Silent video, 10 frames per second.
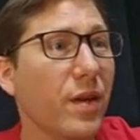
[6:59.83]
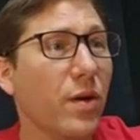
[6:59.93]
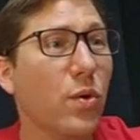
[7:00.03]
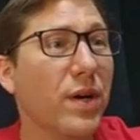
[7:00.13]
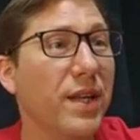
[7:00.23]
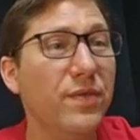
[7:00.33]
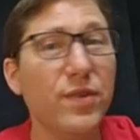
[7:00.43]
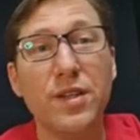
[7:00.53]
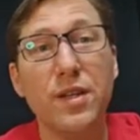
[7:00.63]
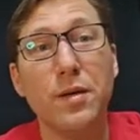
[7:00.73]
Or
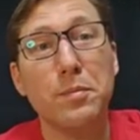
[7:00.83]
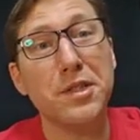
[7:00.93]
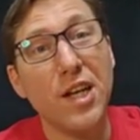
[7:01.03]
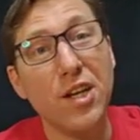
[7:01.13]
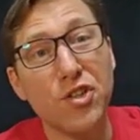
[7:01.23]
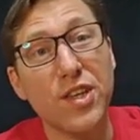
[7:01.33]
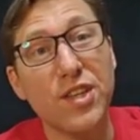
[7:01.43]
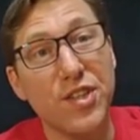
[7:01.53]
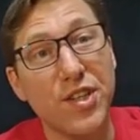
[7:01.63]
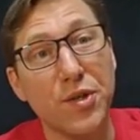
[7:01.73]
even potentially
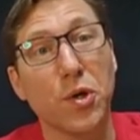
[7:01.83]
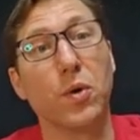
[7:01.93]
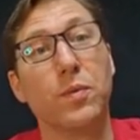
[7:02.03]
0.